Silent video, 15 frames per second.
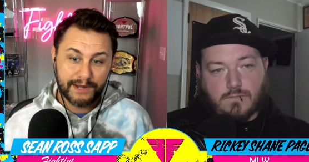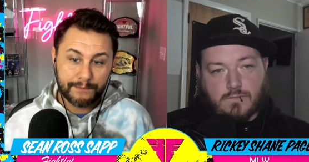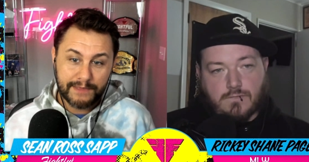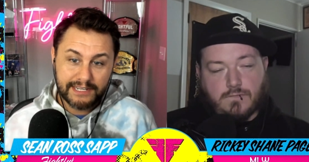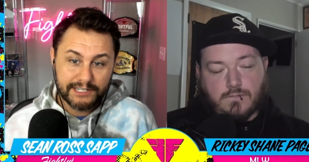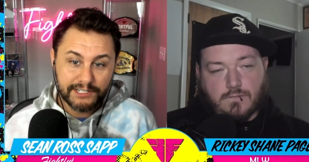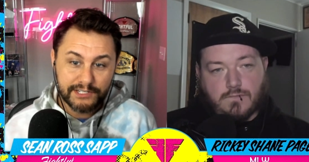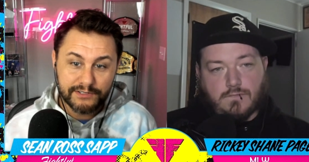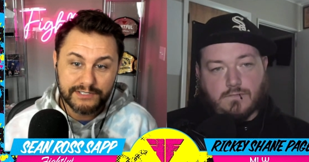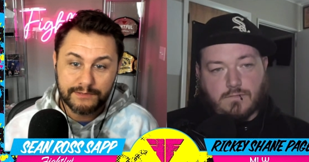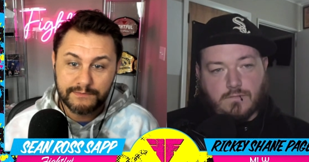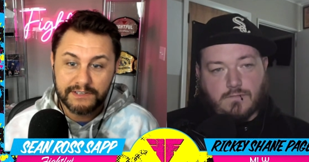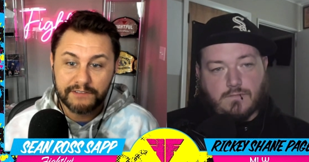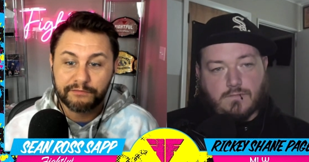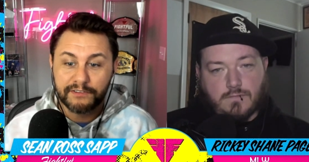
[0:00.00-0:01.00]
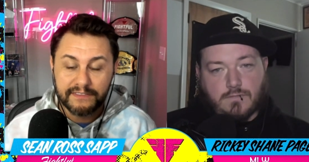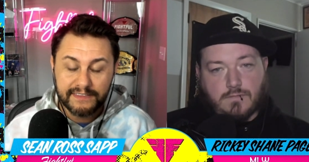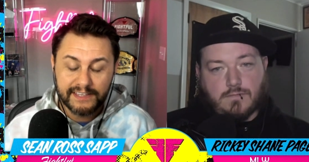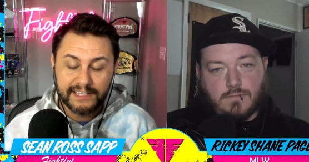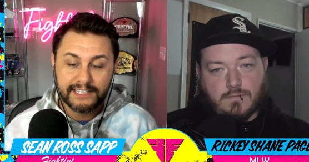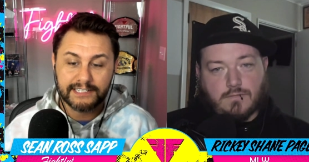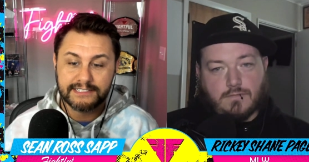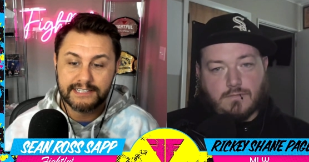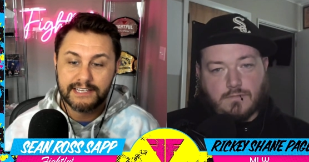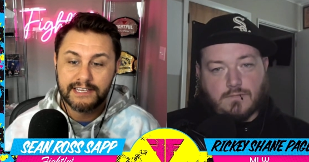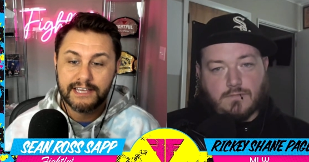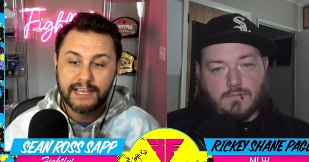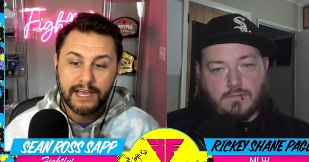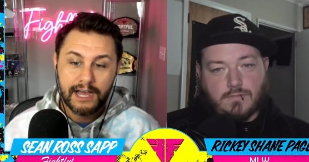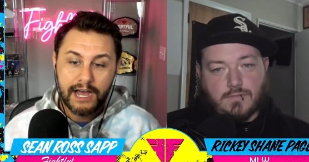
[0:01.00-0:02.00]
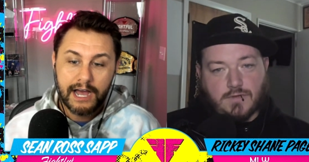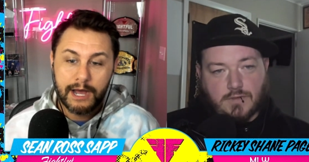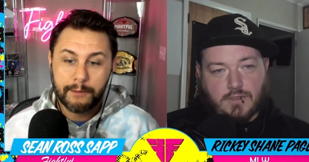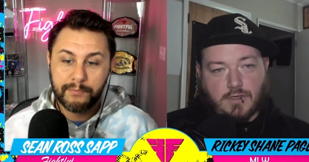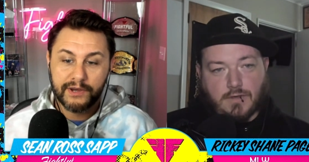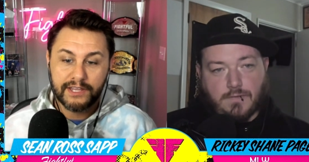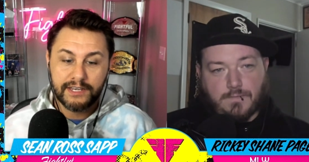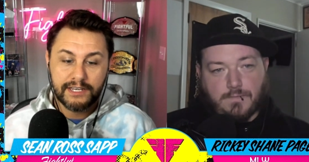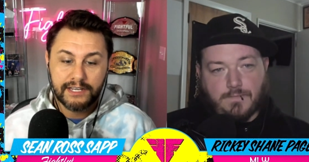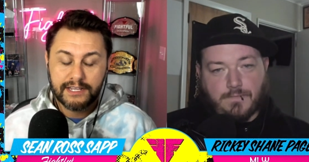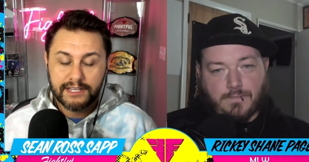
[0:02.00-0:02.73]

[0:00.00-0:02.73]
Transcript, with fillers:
Speaker 1: They had to do some different things. Uh, yeah. But